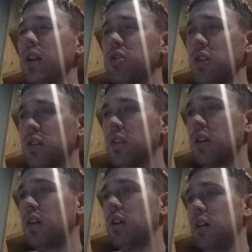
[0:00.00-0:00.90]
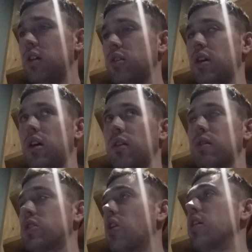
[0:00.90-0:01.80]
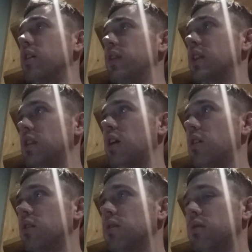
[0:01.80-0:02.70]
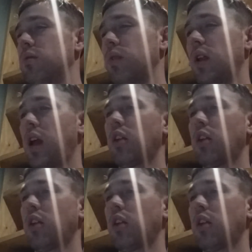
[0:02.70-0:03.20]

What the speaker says: Not just the start of it, though. When I